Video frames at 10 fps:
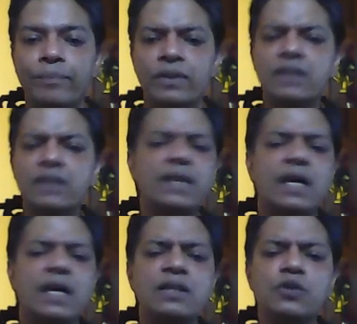This is an
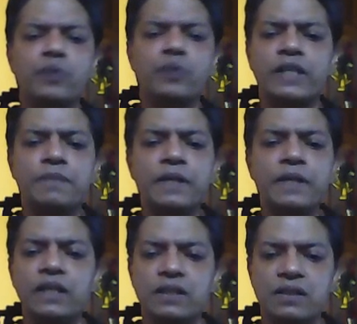unusual
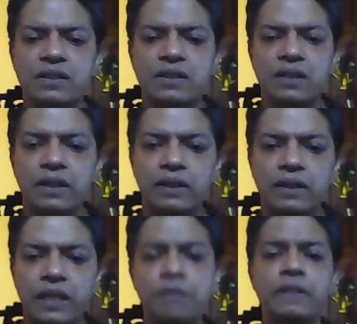experience
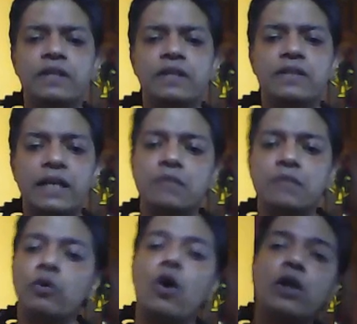that is
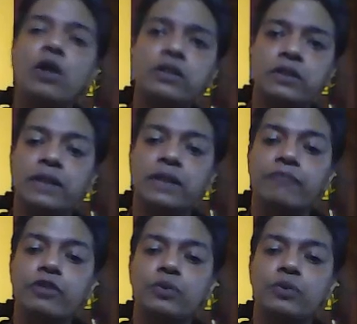more auditory than
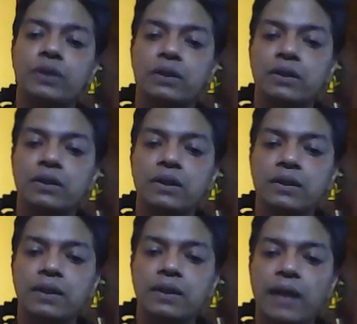visual
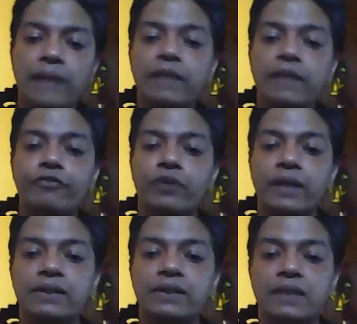and therefore
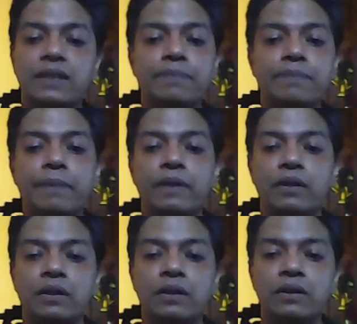less susceptible
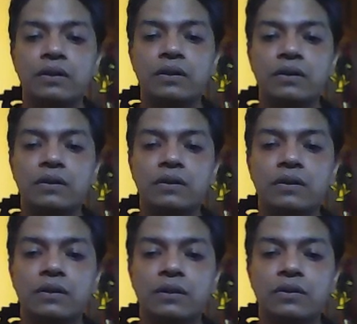
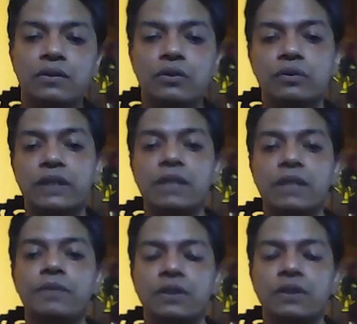to
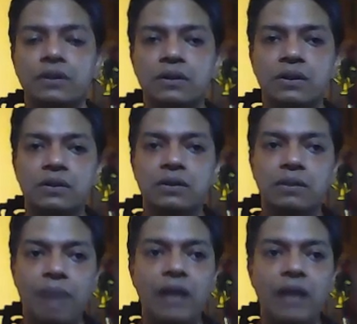description
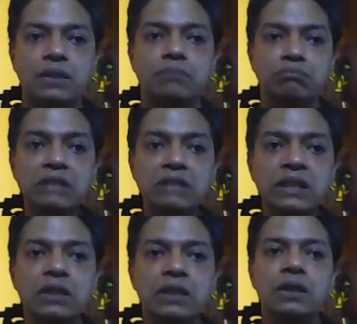by
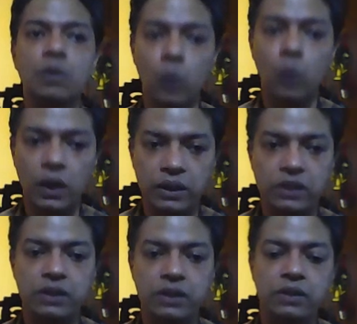mere words.